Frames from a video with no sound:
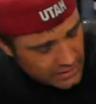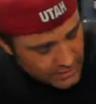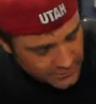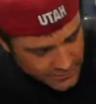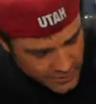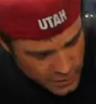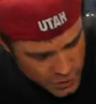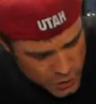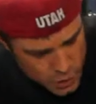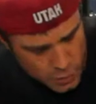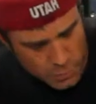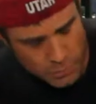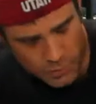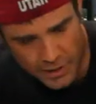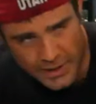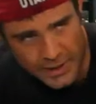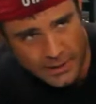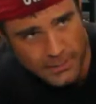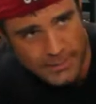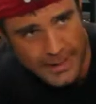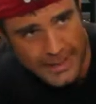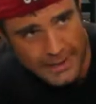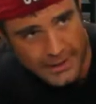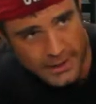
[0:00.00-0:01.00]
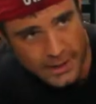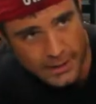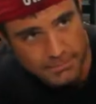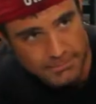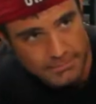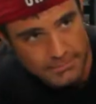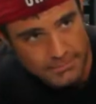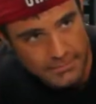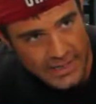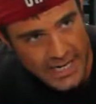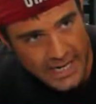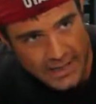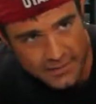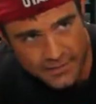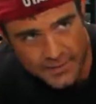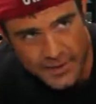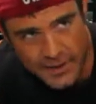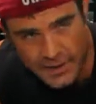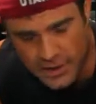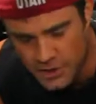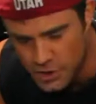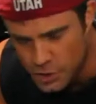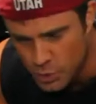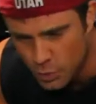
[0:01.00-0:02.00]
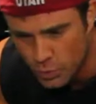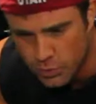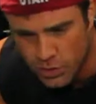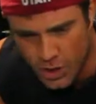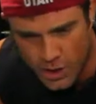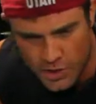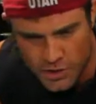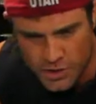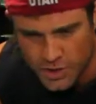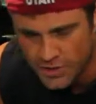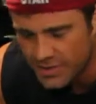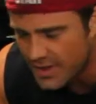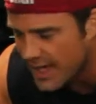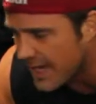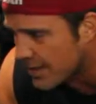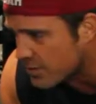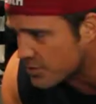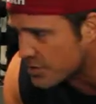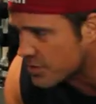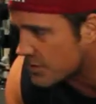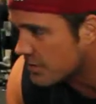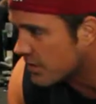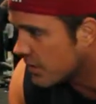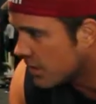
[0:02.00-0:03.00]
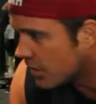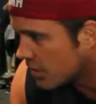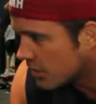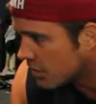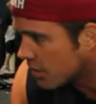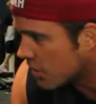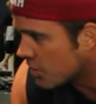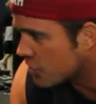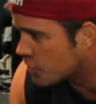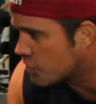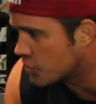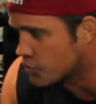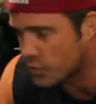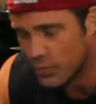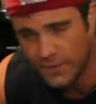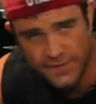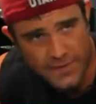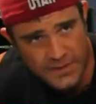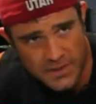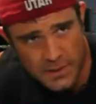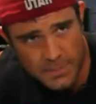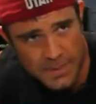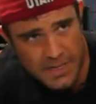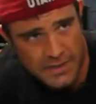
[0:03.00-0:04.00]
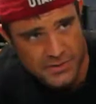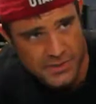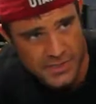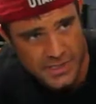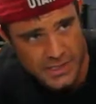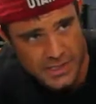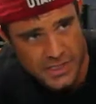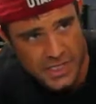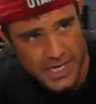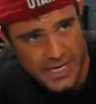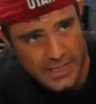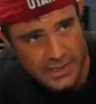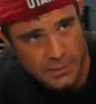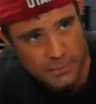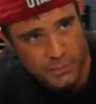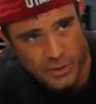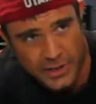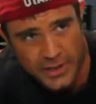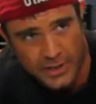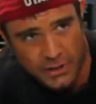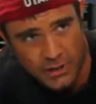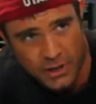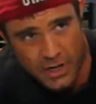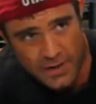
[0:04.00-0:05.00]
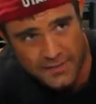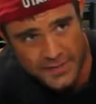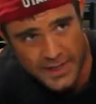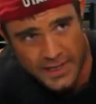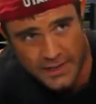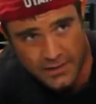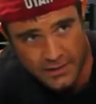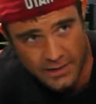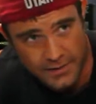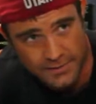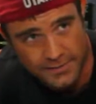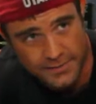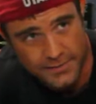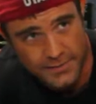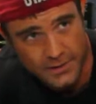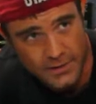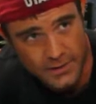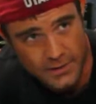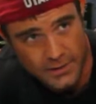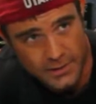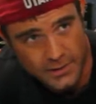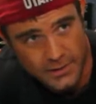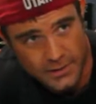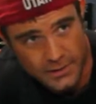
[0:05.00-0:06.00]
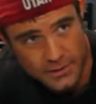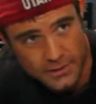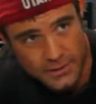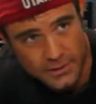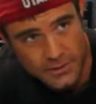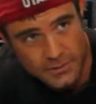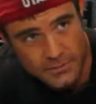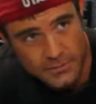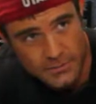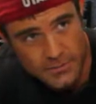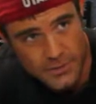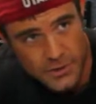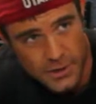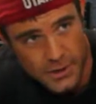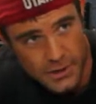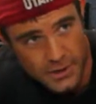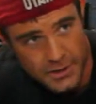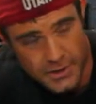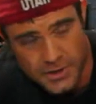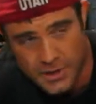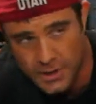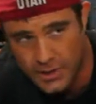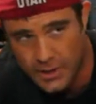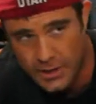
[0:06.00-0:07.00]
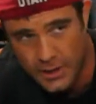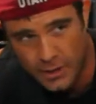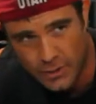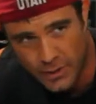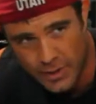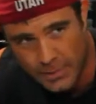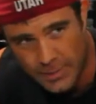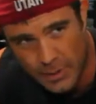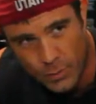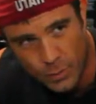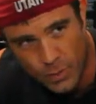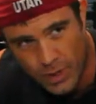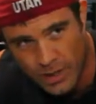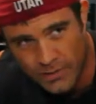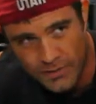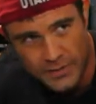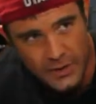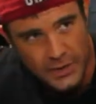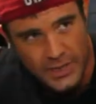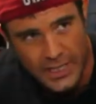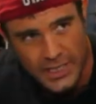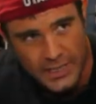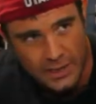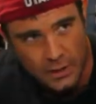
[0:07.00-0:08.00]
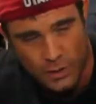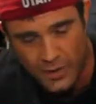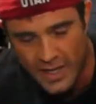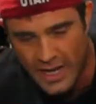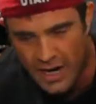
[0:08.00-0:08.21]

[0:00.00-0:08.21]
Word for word: cliff, could you bring her back up? Could you lunge 1,000 lunges with 50 pounds in each hand to bring her off that cliff? to you know what I mean? Wherever you got to go,